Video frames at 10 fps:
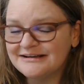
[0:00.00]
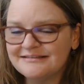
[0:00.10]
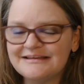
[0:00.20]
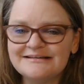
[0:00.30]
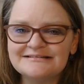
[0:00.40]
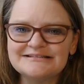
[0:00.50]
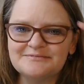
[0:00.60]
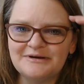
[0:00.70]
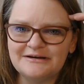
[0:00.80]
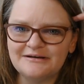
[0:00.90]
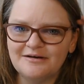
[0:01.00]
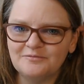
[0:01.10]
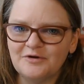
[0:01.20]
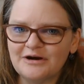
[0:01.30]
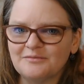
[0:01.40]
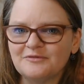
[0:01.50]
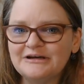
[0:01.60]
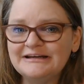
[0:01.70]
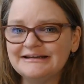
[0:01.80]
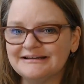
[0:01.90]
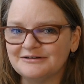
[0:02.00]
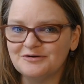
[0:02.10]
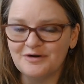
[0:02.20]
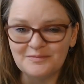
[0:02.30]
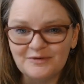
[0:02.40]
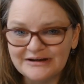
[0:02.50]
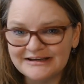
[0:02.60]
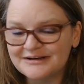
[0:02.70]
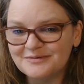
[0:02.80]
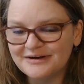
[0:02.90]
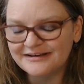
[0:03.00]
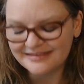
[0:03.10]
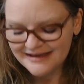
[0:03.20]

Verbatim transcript: things depending on what I'm reading and who I'm reading it with.